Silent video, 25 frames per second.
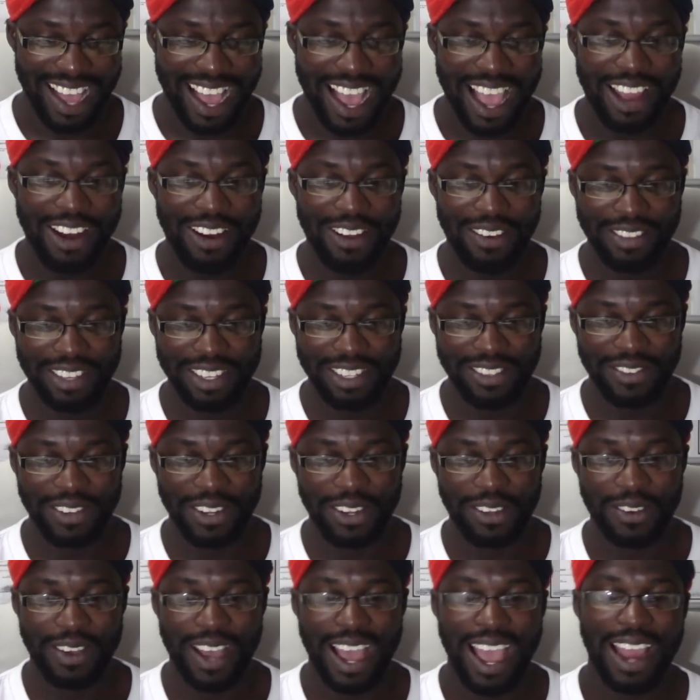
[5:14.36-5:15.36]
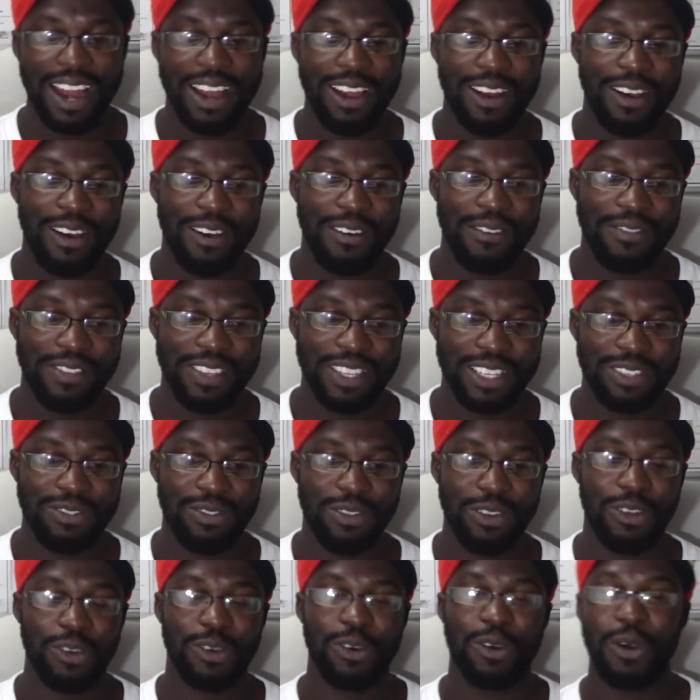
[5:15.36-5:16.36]
I love this
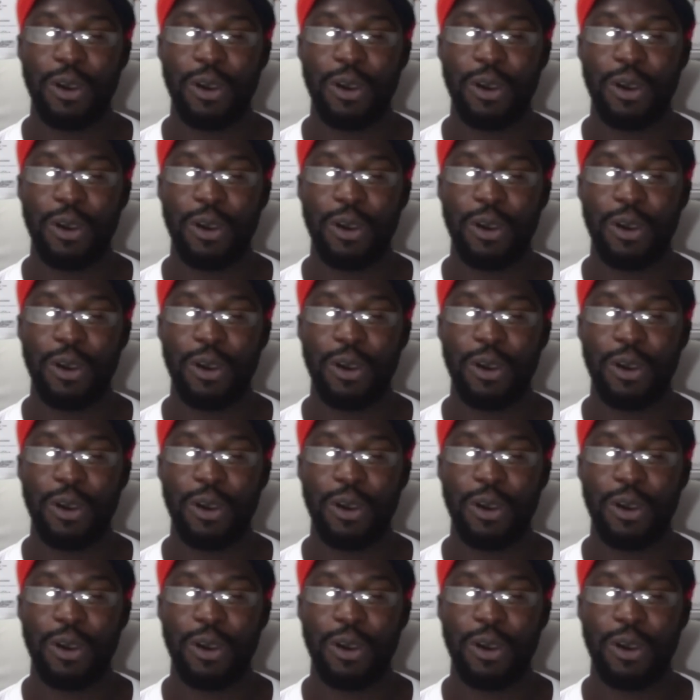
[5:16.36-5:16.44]
video.